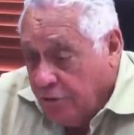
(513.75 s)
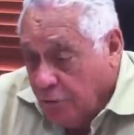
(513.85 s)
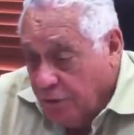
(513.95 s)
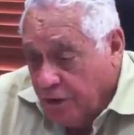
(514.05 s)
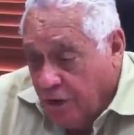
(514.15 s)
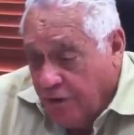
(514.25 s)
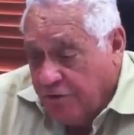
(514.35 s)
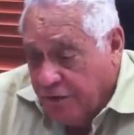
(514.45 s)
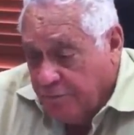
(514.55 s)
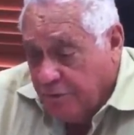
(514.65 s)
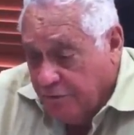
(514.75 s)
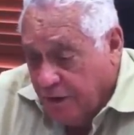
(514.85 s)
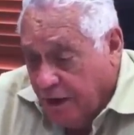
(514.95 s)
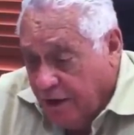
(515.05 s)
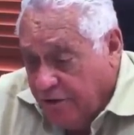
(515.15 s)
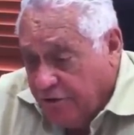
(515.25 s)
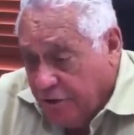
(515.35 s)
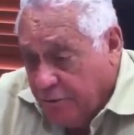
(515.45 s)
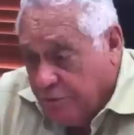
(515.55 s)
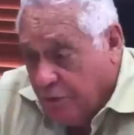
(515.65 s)
So the concept of large
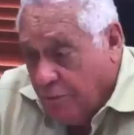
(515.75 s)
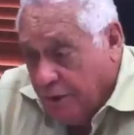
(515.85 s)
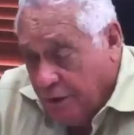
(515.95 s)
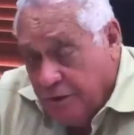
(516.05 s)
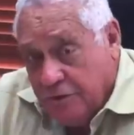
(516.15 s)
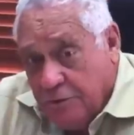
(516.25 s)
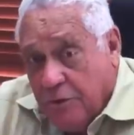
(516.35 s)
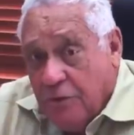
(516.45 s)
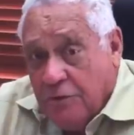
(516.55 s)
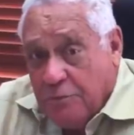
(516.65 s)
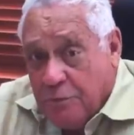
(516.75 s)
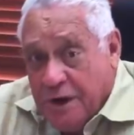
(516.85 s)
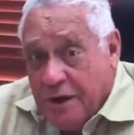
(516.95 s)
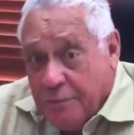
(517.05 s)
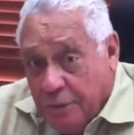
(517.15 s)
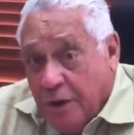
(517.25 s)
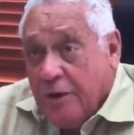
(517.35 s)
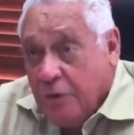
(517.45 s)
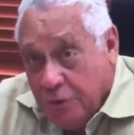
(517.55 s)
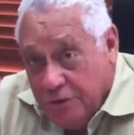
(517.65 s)
ships coming in to break bulk
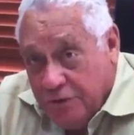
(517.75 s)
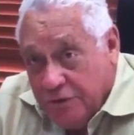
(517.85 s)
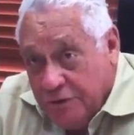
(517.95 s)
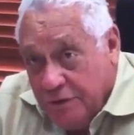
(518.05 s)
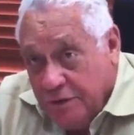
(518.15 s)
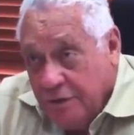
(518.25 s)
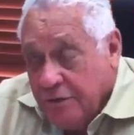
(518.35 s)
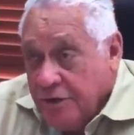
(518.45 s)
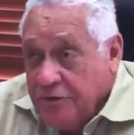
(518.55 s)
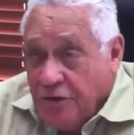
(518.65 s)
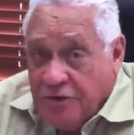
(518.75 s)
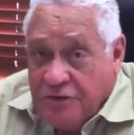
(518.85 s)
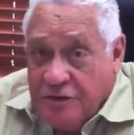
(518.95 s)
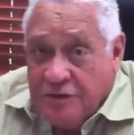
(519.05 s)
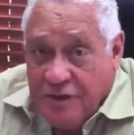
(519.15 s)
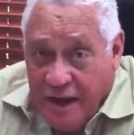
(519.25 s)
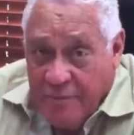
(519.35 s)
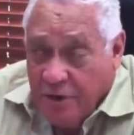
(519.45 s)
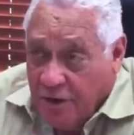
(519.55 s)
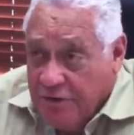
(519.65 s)
goods, the
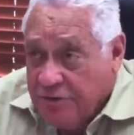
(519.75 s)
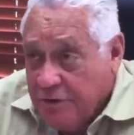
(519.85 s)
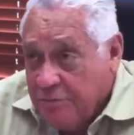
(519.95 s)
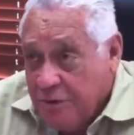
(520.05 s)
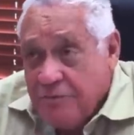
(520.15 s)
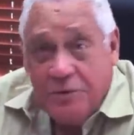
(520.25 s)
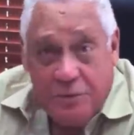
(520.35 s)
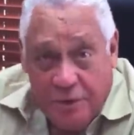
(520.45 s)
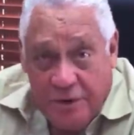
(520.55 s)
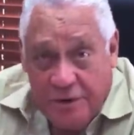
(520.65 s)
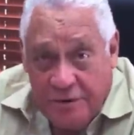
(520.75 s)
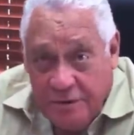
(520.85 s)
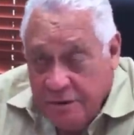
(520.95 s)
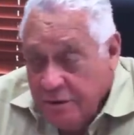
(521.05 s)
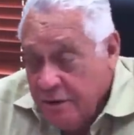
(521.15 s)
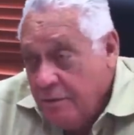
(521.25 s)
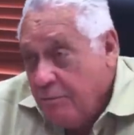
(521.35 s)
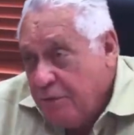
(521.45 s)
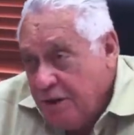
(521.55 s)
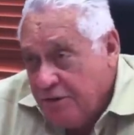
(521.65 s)
just-in-time concept of the world, the
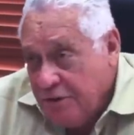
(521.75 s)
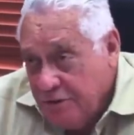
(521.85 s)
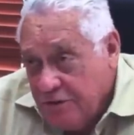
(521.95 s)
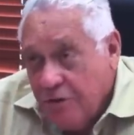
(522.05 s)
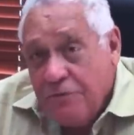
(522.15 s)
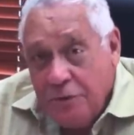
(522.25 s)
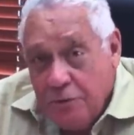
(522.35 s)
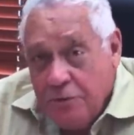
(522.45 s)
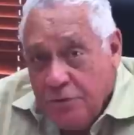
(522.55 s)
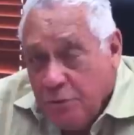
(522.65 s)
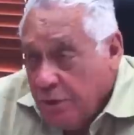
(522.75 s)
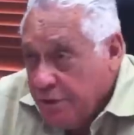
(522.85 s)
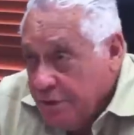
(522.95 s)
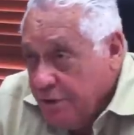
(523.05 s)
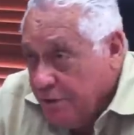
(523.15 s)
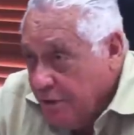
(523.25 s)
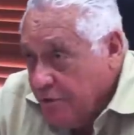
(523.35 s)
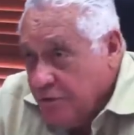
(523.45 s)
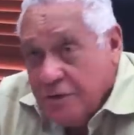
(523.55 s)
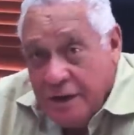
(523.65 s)
impatience of youth wanting
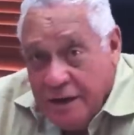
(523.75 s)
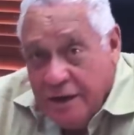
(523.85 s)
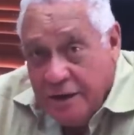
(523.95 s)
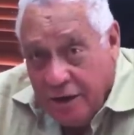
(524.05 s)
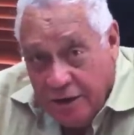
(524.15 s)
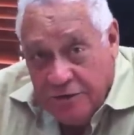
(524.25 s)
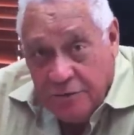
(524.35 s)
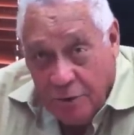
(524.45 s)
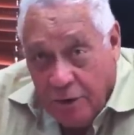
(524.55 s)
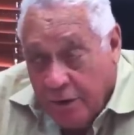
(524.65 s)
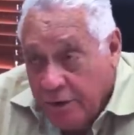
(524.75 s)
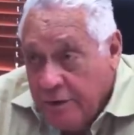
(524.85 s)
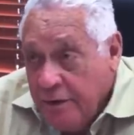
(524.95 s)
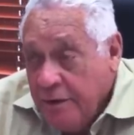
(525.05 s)
things today and not tomorrow,